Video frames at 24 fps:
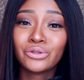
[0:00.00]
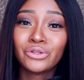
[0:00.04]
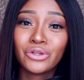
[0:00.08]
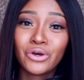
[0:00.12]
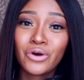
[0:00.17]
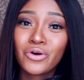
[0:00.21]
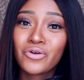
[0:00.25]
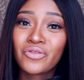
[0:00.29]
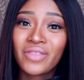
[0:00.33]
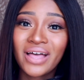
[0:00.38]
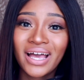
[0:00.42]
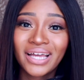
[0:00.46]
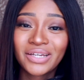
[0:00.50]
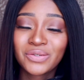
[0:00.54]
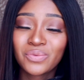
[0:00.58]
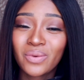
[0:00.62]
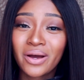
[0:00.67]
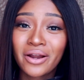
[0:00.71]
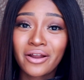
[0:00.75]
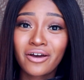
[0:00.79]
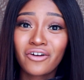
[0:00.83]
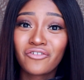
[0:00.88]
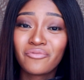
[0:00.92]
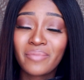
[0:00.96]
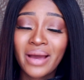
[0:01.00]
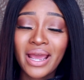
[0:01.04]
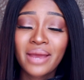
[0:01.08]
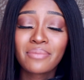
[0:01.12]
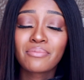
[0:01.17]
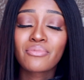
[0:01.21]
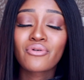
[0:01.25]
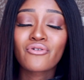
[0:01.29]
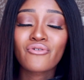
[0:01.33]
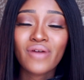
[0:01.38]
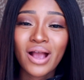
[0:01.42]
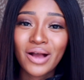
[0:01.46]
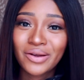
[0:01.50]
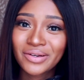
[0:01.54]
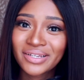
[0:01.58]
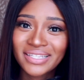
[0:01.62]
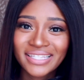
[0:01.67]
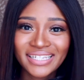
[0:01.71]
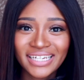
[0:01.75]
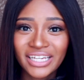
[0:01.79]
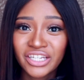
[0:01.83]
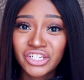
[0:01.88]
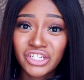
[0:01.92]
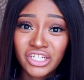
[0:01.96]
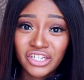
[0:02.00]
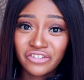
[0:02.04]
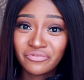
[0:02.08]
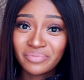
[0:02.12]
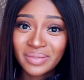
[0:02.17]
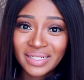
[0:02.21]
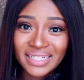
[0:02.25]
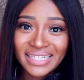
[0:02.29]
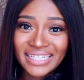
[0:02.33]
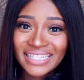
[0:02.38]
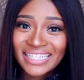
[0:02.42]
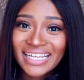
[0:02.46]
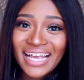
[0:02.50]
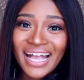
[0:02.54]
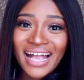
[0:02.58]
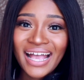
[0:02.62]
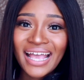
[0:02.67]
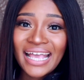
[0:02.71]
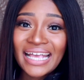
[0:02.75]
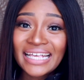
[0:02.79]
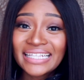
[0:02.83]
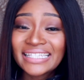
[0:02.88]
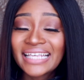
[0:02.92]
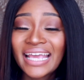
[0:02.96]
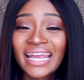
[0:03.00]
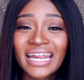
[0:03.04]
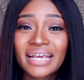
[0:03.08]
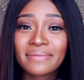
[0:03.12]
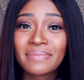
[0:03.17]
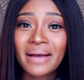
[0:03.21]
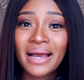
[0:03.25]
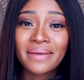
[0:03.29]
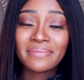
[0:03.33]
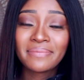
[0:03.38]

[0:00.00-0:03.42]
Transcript: know that one of my proudest achievements is getting my